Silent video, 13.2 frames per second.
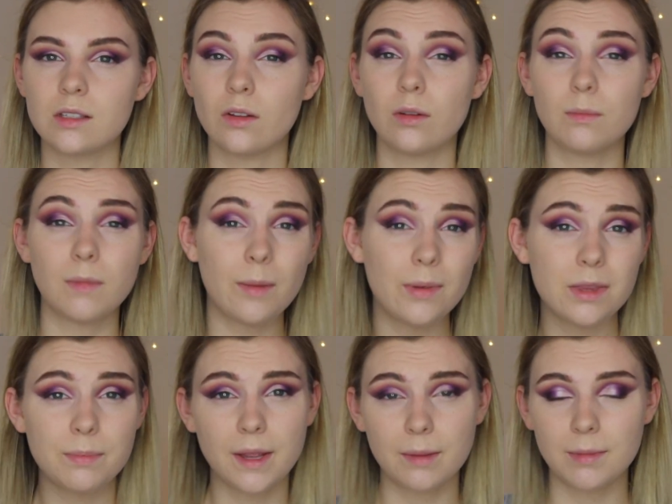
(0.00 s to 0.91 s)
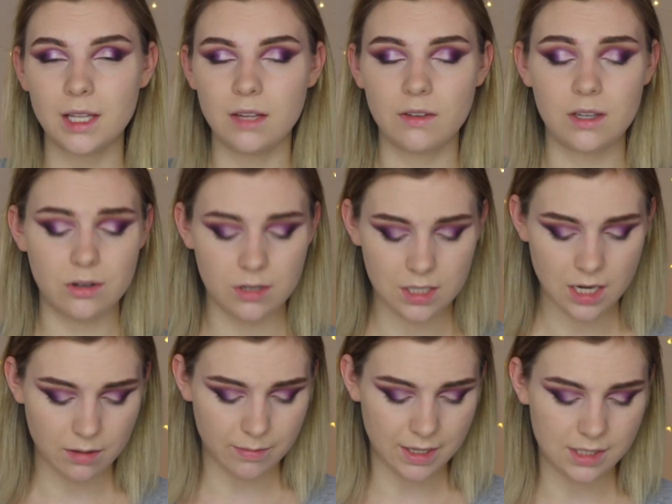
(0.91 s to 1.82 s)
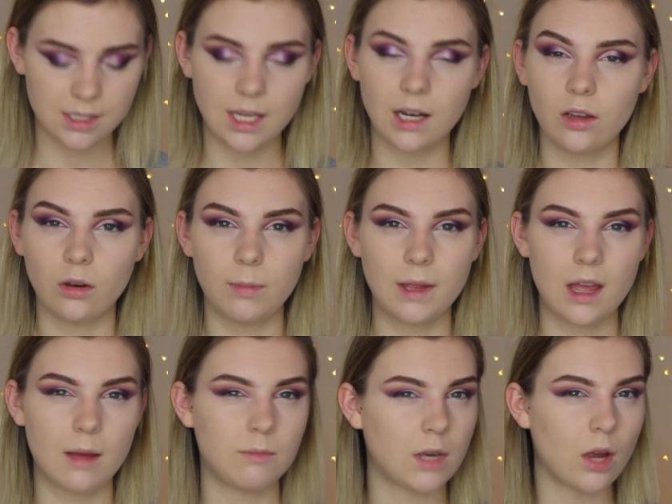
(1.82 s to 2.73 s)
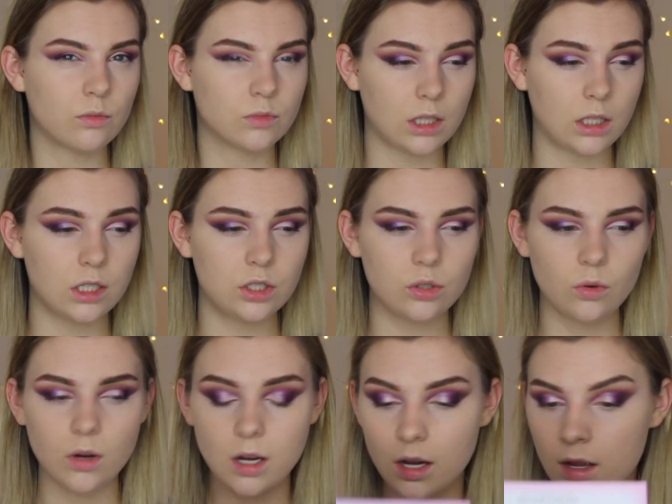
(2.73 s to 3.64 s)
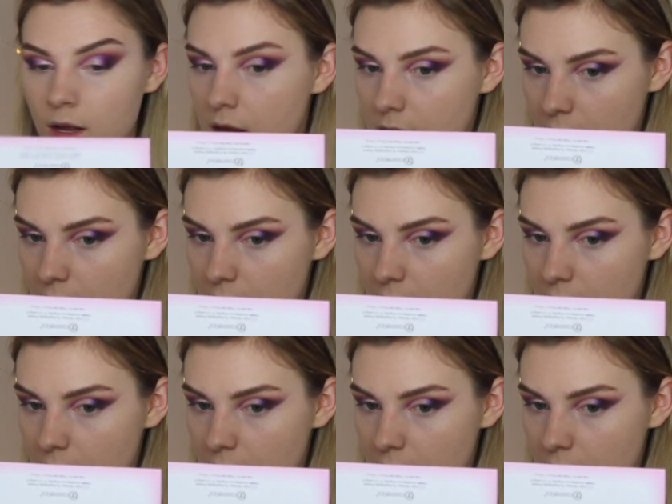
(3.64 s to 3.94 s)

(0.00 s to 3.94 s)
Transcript: So maybe the pigment even irritated my skin a little bit. I'm not really sure.